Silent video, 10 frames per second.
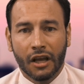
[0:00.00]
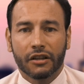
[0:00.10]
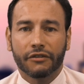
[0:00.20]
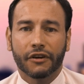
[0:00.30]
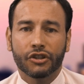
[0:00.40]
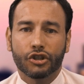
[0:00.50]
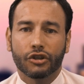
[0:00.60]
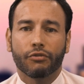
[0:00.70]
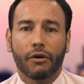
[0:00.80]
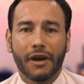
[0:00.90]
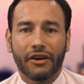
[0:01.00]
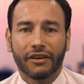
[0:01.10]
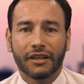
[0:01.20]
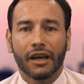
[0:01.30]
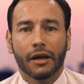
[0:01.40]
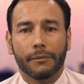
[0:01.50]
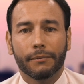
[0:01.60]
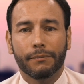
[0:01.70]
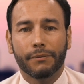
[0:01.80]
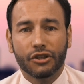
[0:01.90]
The fund should primarily
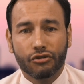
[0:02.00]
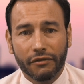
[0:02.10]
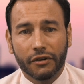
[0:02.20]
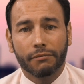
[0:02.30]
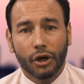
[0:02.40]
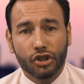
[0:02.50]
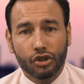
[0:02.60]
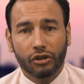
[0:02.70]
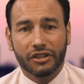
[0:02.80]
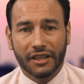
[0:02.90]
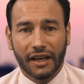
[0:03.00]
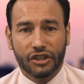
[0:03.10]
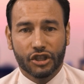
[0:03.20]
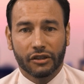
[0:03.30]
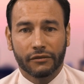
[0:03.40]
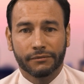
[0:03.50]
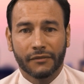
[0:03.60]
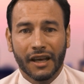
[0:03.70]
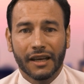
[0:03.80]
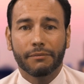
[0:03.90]
be driven by stock selection.
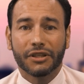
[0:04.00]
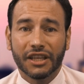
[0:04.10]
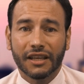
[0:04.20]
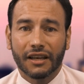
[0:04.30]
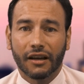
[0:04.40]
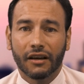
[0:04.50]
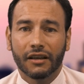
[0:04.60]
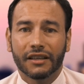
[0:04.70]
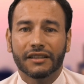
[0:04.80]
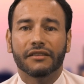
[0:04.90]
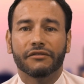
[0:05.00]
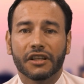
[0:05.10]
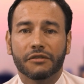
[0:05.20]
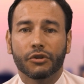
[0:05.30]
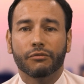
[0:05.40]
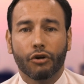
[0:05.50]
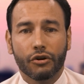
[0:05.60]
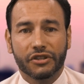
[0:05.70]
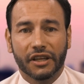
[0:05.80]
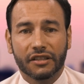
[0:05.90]
In particular, the investment
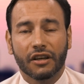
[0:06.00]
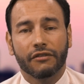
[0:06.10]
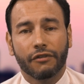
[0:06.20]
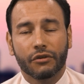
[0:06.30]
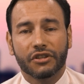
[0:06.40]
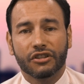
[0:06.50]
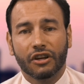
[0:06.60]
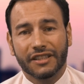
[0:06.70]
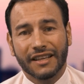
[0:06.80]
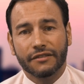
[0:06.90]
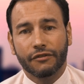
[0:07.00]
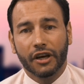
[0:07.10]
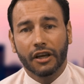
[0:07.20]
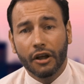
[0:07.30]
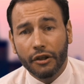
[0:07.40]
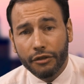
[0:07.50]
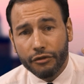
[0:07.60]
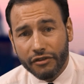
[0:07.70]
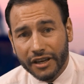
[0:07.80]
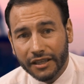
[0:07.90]
process focuses on identifying
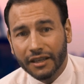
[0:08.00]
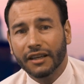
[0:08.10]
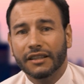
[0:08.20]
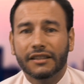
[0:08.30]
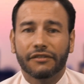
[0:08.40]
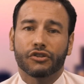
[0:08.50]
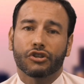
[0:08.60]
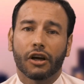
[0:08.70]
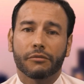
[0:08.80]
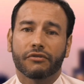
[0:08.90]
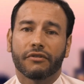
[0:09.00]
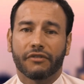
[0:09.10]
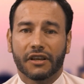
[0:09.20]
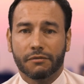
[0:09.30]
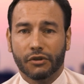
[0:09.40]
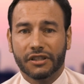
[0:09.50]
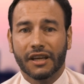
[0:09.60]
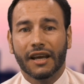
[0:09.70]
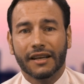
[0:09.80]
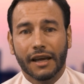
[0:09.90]
three different types of investments,
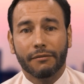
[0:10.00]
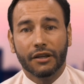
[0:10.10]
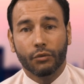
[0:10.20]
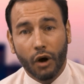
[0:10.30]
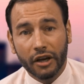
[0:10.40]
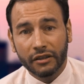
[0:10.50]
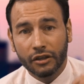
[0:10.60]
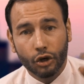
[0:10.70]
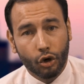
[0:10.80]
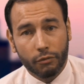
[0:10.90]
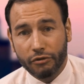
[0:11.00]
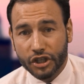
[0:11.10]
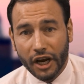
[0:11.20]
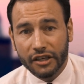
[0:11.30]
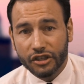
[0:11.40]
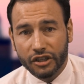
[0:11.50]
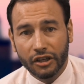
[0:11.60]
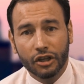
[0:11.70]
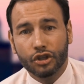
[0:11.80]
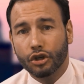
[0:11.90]
namely one, corporate change,
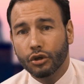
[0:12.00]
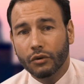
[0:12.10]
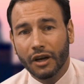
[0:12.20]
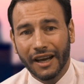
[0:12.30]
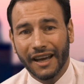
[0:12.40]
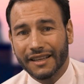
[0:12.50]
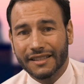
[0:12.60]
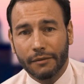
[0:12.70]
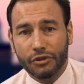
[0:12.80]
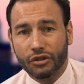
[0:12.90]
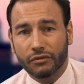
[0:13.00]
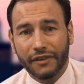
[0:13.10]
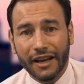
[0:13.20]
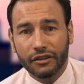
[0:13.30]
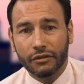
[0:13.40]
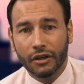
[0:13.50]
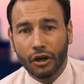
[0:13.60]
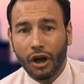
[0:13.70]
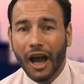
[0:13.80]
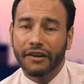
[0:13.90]
two, exceptional value,
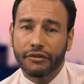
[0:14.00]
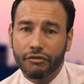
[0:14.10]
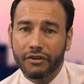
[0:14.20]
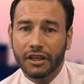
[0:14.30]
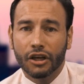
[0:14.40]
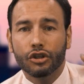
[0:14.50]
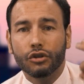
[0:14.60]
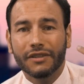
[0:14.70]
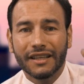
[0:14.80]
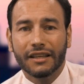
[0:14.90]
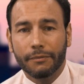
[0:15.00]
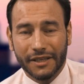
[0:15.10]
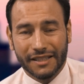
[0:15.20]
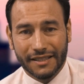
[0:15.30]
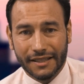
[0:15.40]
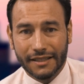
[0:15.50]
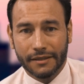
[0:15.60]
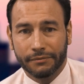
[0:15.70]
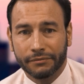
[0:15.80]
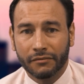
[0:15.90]
and three, unique businesses.